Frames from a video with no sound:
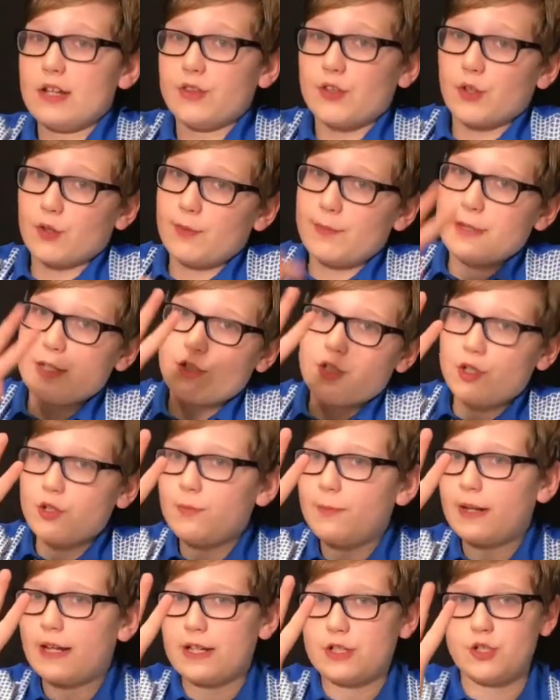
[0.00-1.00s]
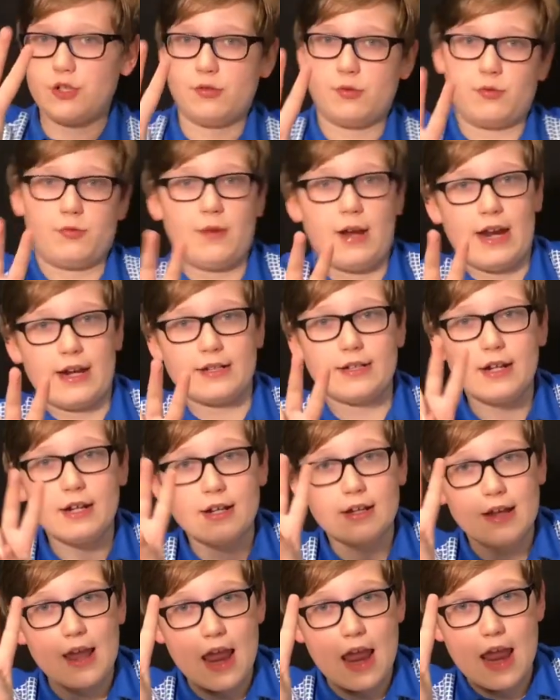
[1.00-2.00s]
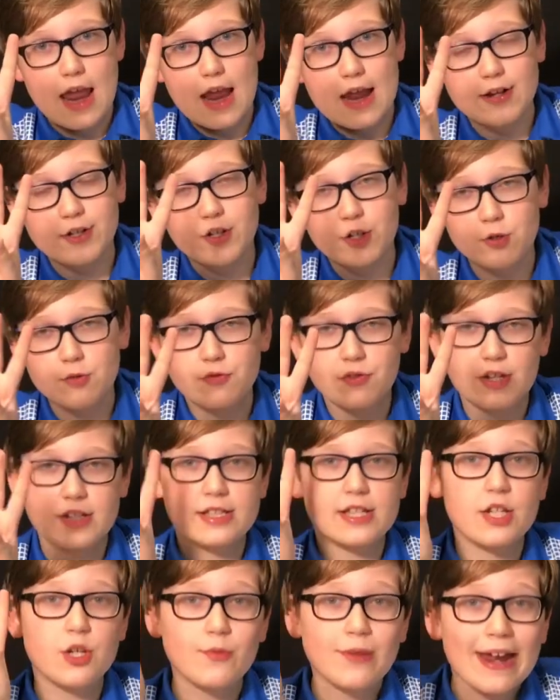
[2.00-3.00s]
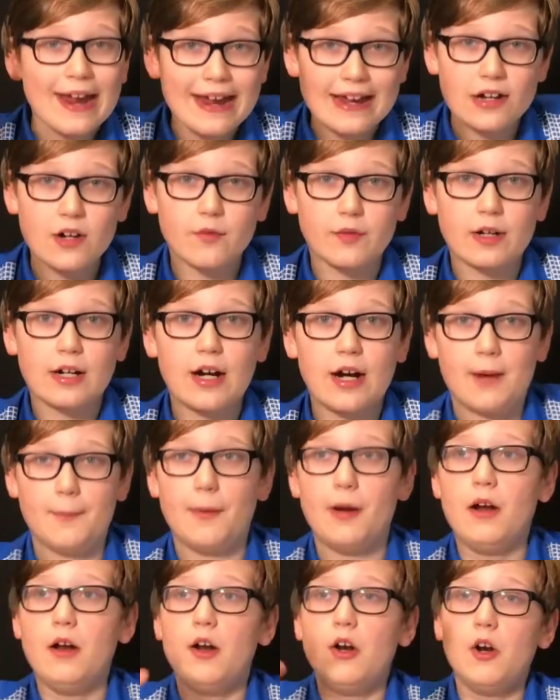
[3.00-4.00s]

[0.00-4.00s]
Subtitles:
there would be two big issues with ranked and two things that you can't overcome.